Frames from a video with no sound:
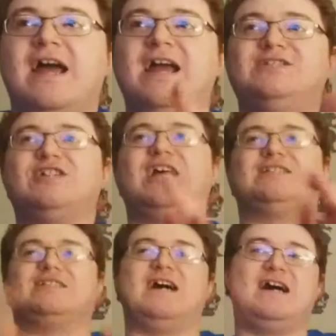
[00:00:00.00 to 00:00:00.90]
AJ
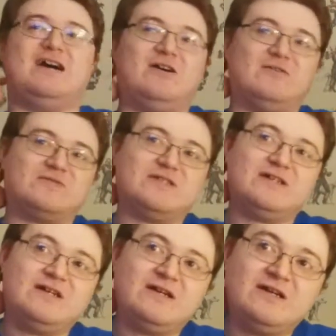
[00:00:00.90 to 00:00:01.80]
Styles
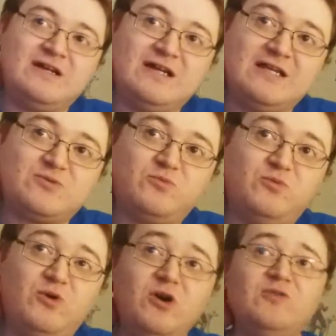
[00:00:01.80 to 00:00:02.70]
is
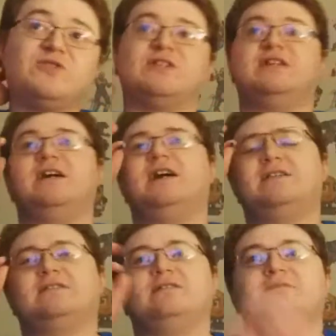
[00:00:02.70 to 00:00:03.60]
woozy
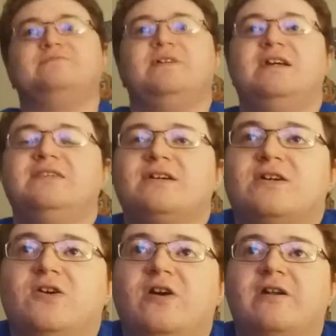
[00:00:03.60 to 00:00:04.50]
on in the
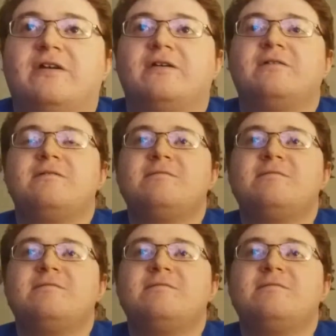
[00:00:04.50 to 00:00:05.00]
corner.